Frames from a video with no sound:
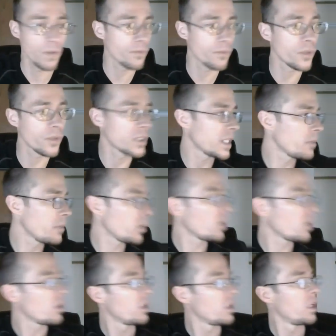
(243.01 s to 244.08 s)
For
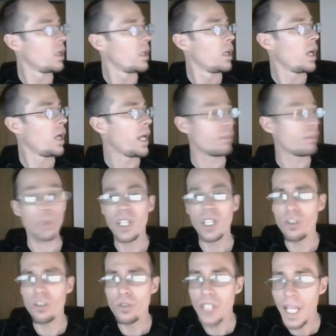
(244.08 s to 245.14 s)
example, a
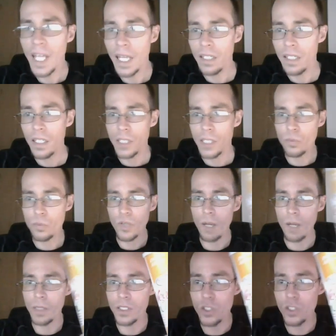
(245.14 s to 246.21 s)
Pringles can is
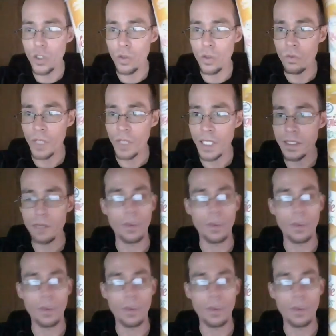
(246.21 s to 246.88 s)
probably too easy.